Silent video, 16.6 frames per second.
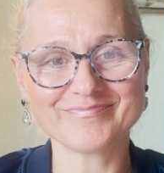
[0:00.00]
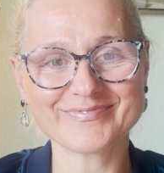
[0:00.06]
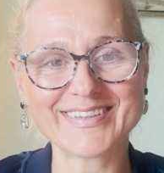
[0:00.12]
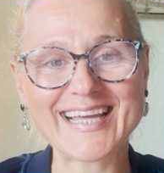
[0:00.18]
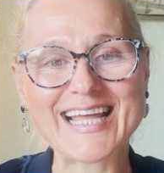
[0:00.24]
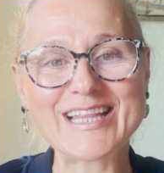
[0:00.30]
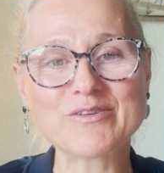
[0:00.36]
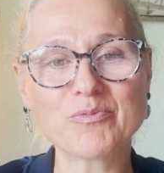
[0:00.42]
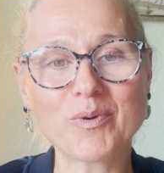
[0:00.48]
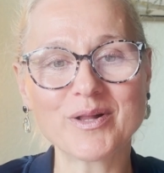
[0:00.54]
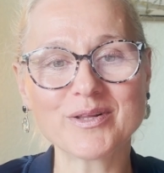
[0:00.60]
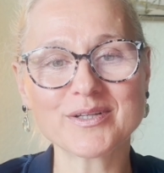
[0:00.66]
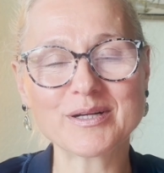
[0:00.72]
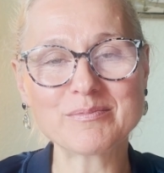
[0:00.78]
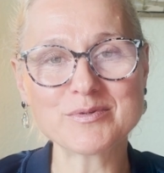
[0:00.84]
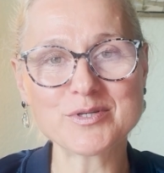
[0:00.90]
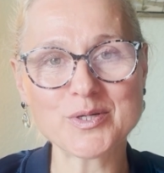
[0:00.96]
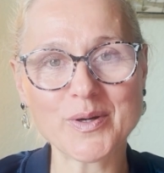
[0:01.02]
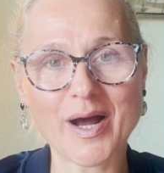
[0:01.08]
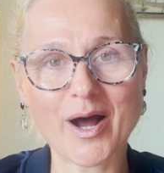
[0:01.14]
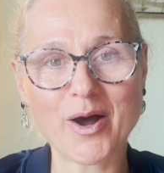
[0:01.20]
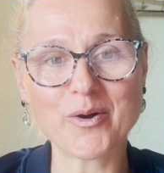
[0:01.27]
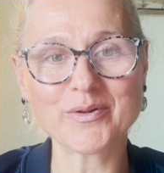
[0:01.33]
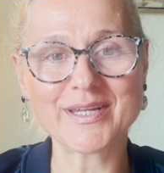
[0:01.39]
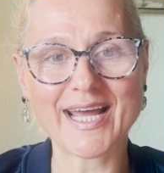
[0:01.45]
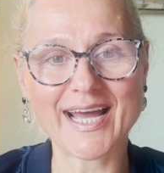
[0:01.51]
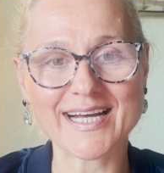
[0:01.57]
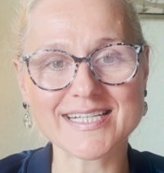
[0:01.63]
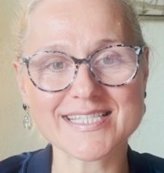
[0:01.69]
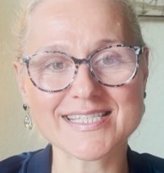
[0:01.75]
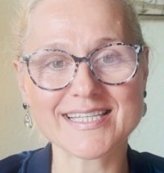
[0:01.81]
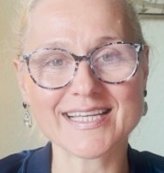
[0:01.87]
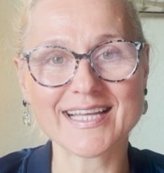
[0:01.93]
and welcome to our
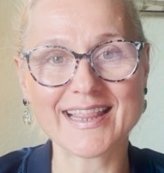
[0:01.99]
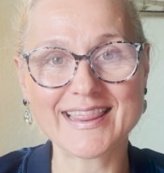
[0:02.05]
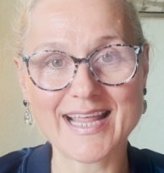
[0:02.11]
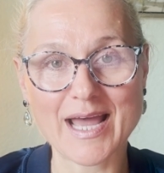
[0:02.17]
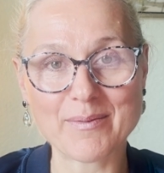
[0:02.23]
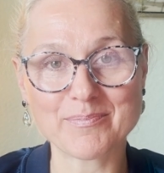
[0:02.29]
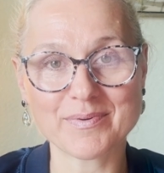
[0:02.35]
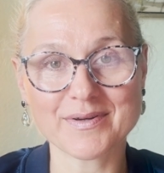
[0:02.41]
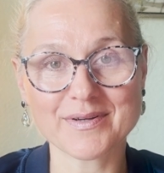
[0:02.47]
next NAP.